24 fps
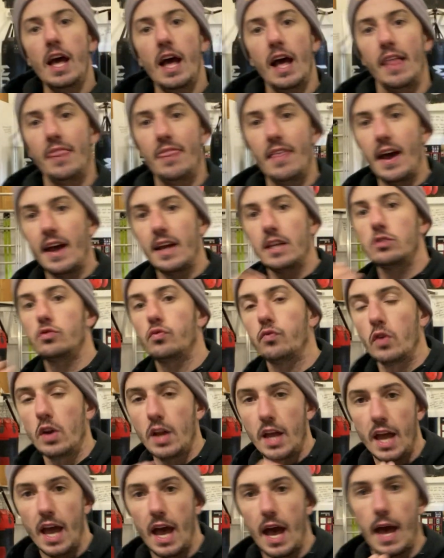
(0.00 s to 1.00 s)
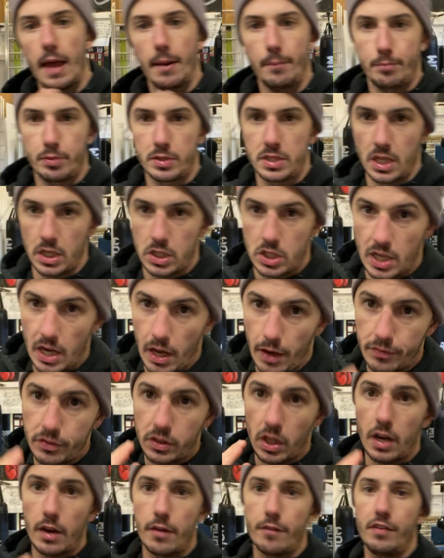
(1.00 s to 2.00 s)
and that is rear hand position. I've
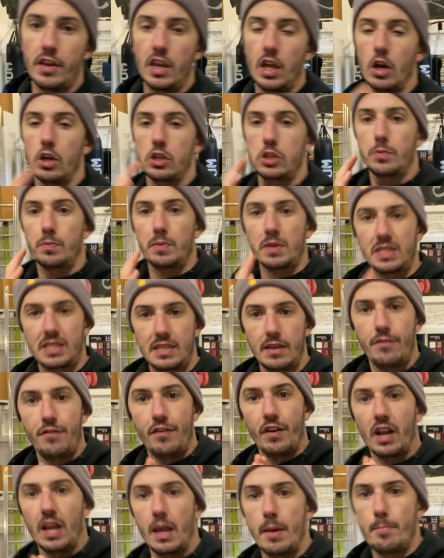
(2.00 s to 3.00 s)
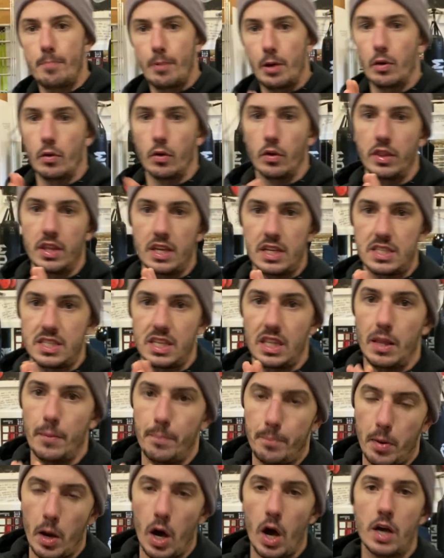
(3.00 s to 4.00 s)
done a video specifically built on this in the
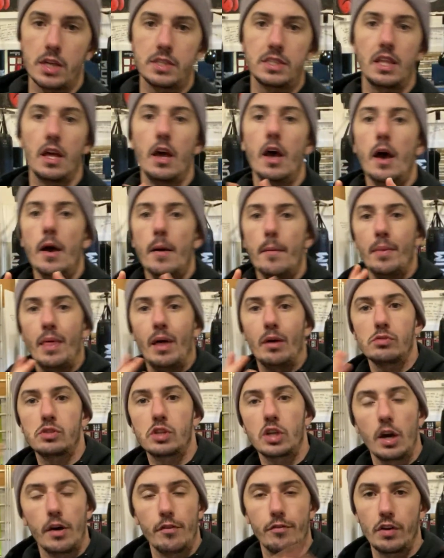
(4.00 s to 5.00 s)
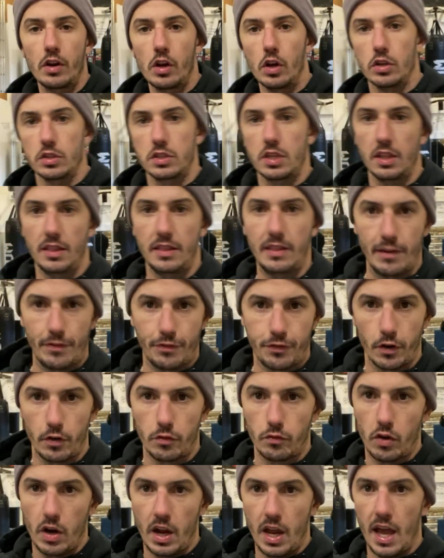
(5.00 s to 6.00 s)
past. That was covering lots of
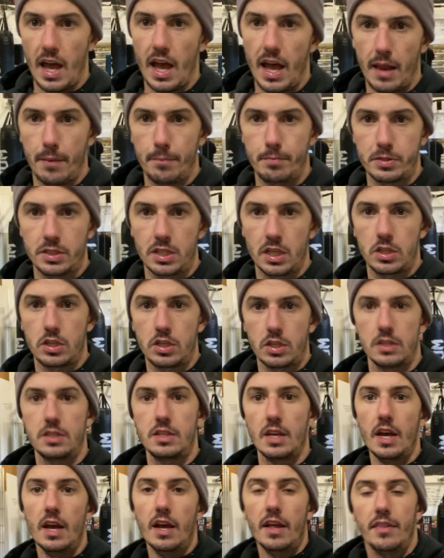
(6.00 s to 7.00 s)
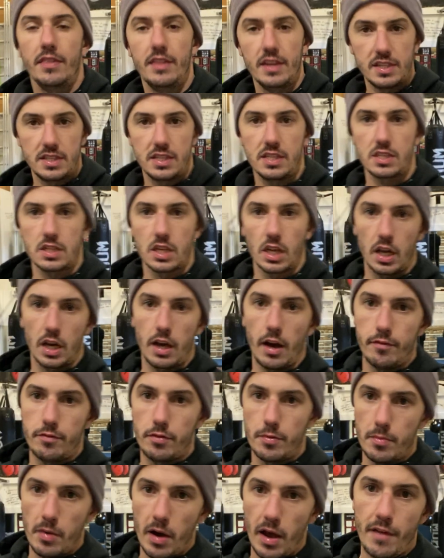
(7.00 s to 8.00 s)
different rear hand positions. This is going to
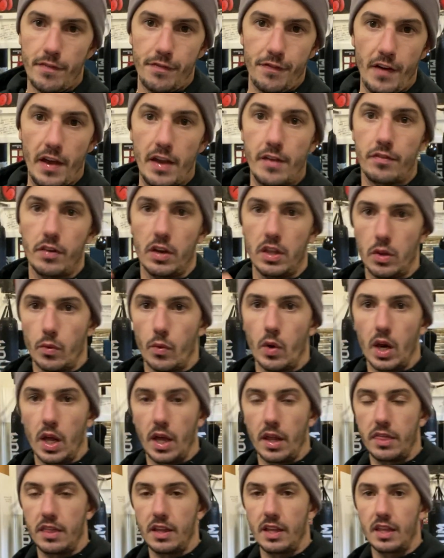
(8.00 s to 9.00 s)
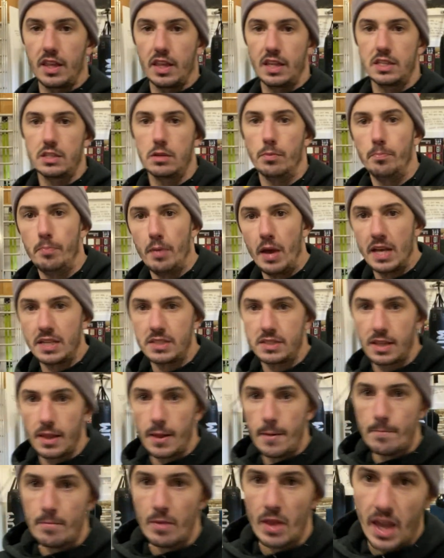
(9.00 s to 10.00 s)
cover my favorite and the one I think that is the best.
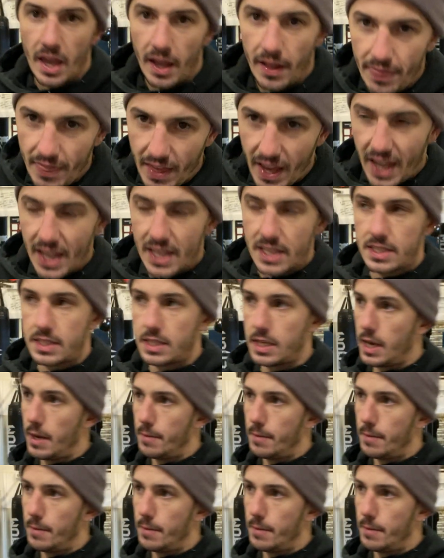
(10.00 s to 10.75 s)
And that is